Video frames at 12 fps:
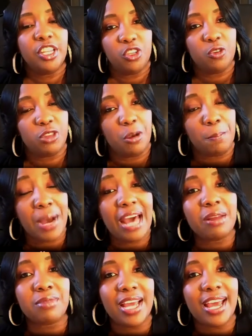you the
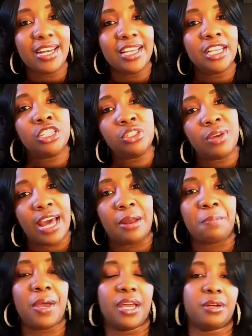bottom line is you
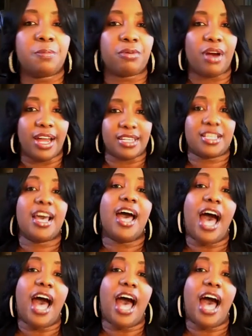got to pay the price.